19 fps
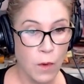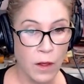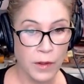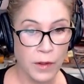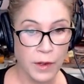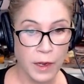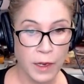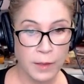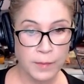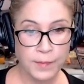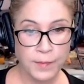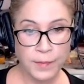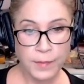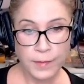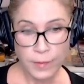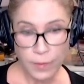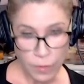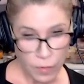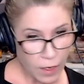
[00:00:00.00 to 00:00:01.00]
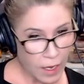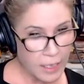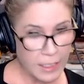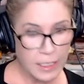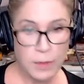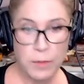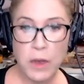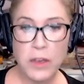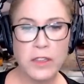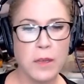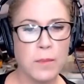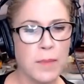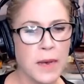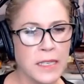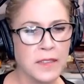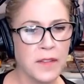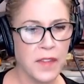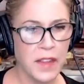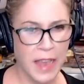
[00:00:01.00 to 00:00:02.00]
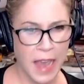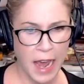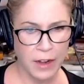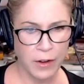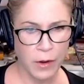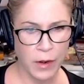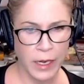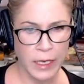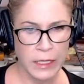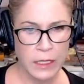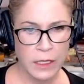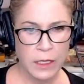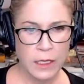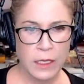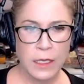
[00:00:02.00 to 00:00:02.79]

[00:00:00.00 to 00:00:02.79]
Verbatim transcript: quality as among the best in the category.